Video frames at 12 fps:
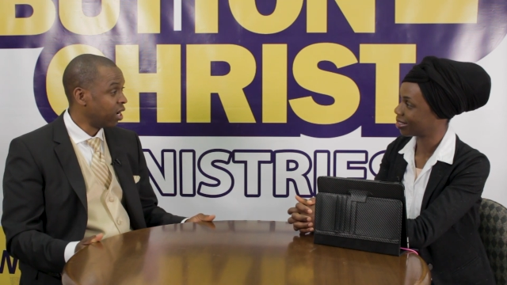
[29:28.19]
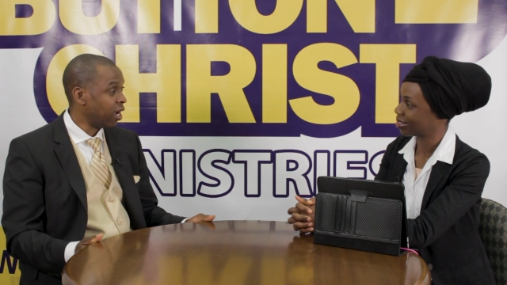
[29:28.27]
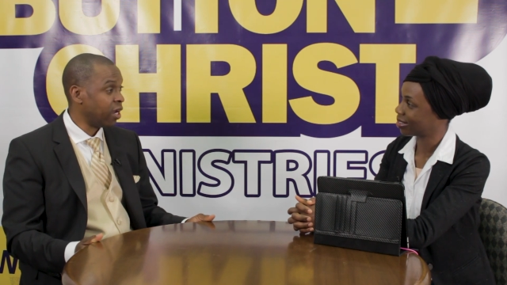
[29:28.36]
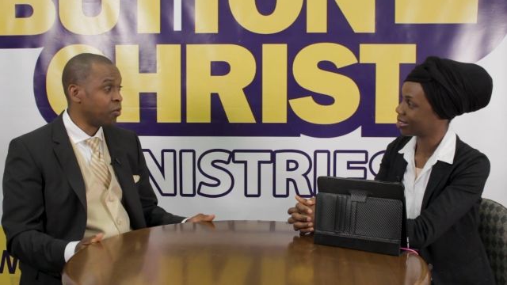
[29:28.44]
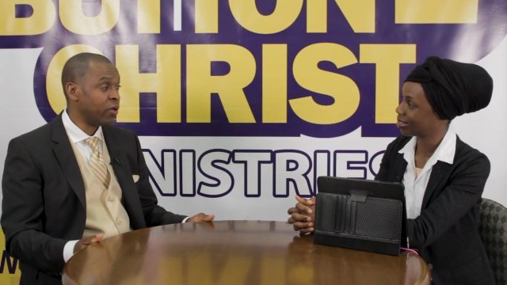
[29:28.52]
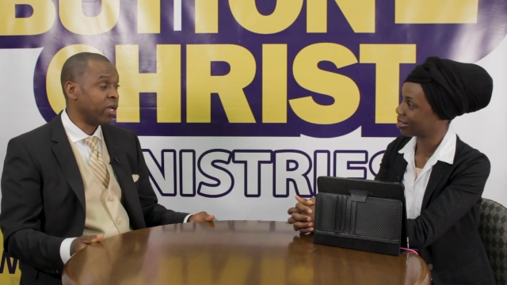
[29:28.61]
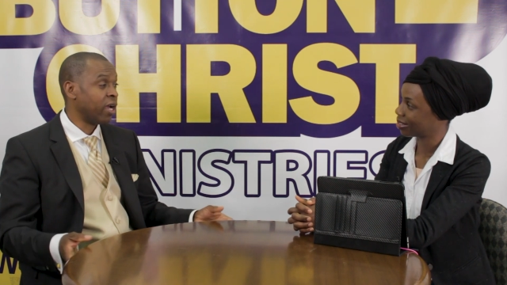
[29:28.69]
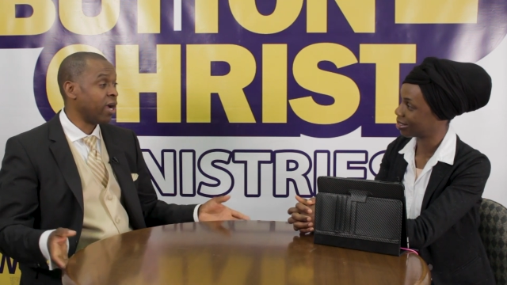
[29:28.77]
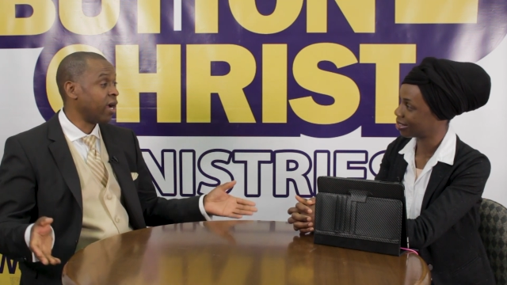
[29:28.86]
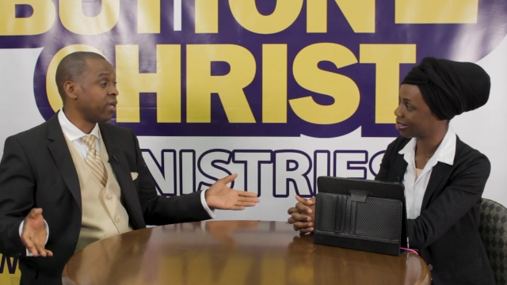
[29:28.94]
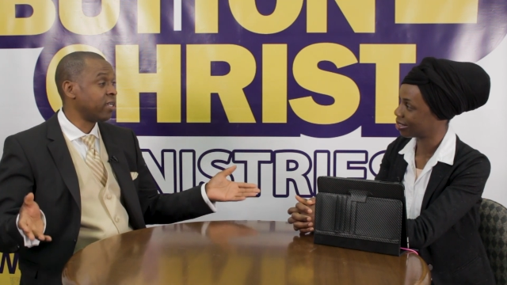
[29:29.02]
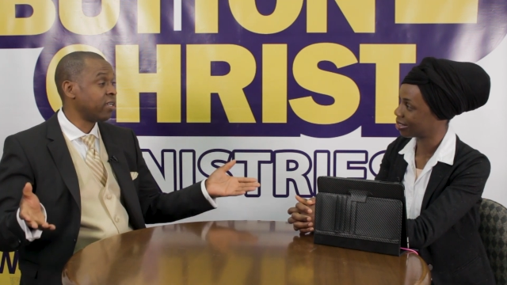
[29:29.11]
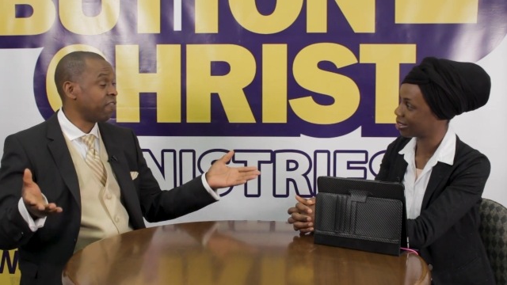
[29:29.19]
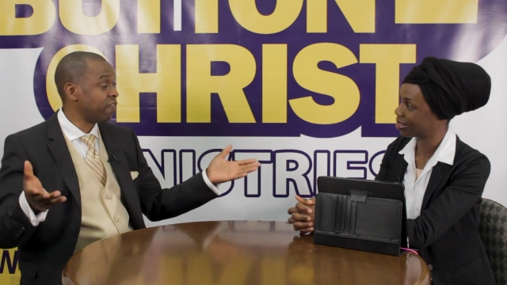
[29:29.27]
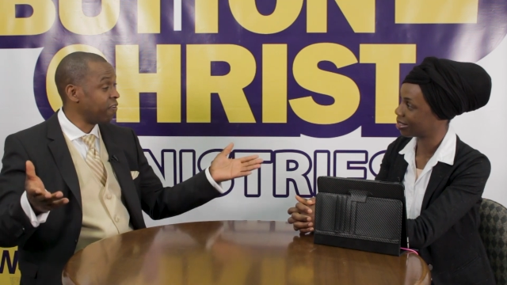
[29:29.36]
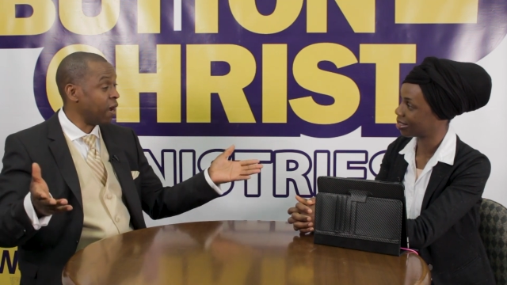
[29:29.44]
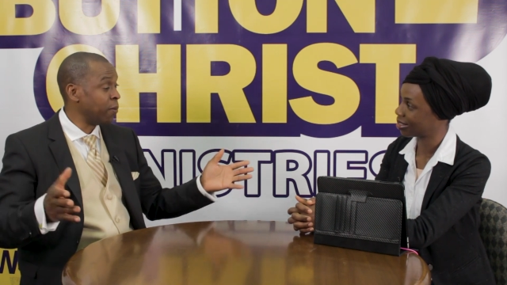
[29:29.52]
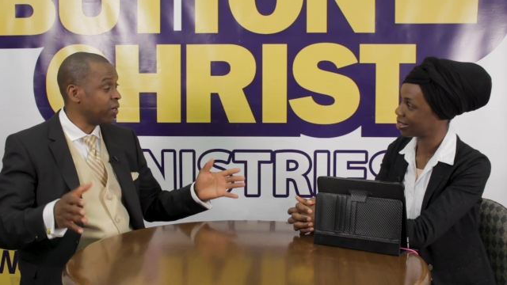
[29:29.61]
Speaker 1: And we had the
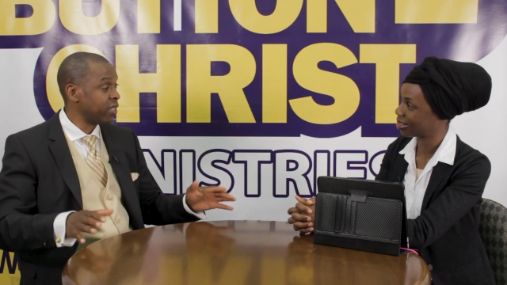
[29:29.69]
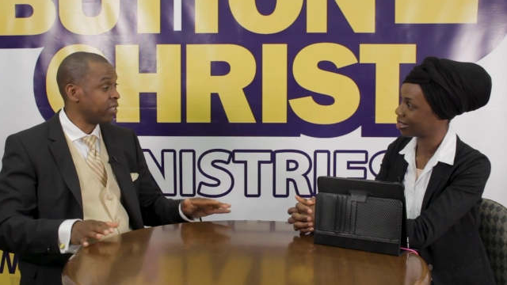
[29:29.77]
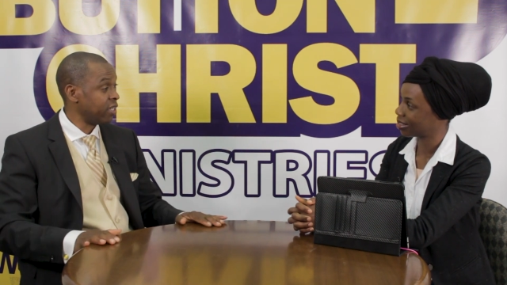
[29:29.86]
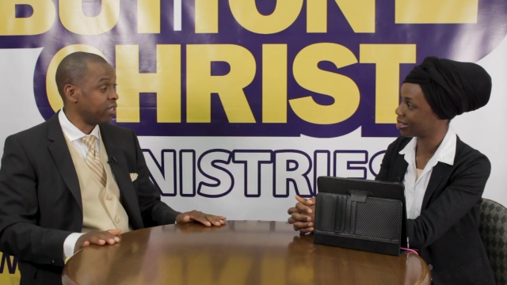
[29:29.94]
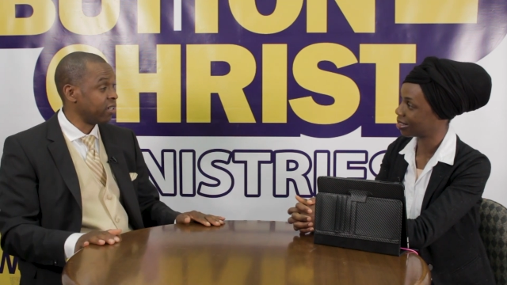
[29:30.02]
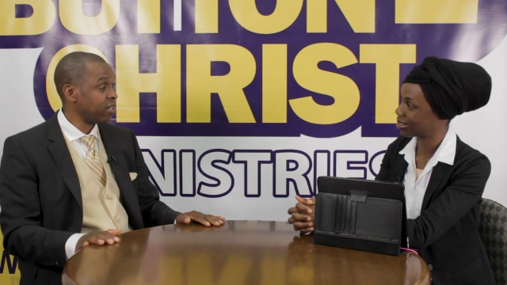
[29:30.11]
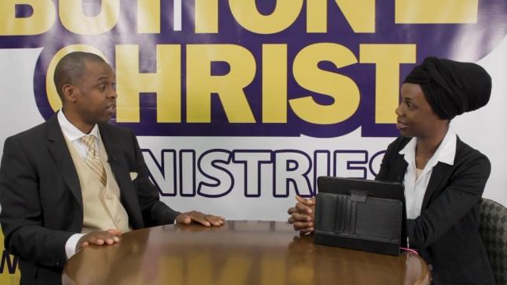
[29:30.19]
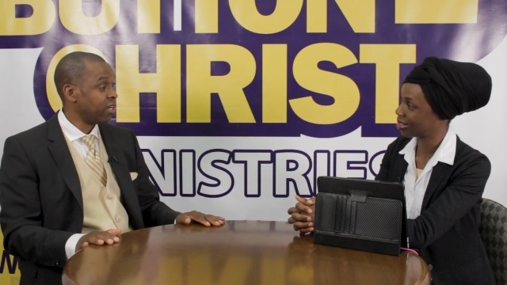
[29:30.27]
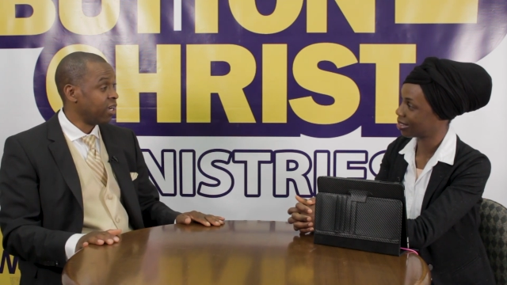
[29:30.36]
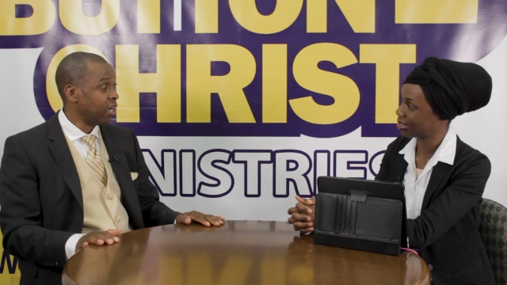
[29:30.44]
family there.